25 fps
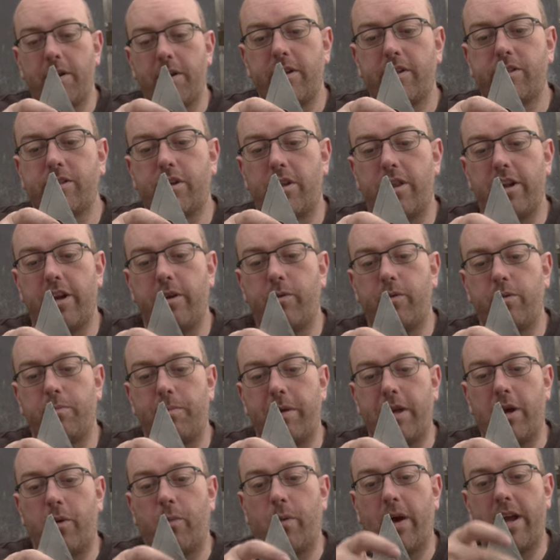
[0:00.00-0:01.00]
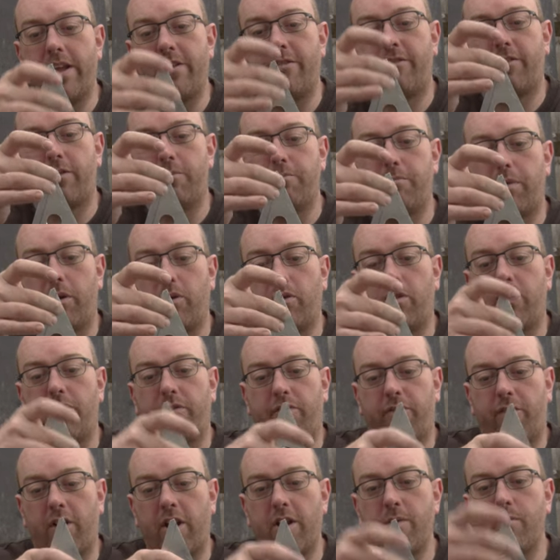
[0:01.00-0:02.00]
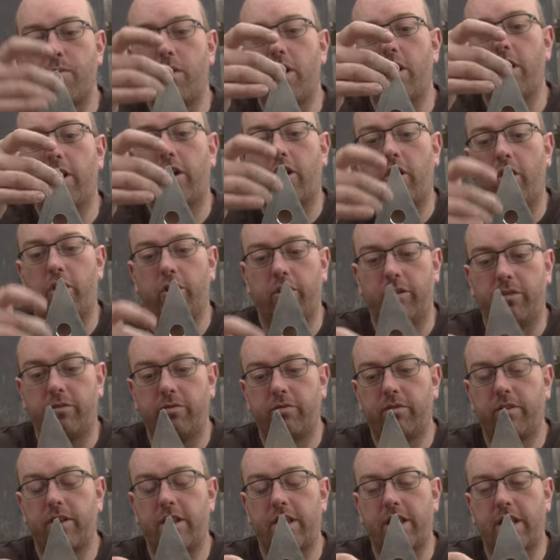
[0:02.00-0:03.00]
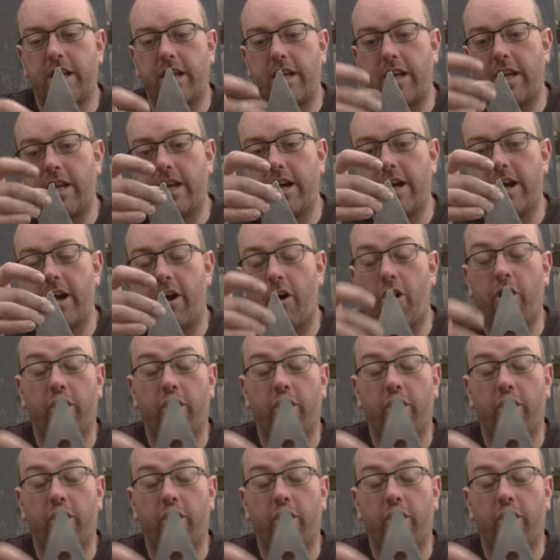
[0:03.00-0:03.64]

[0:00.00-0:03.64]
so that it would be away from both the framework on the uh,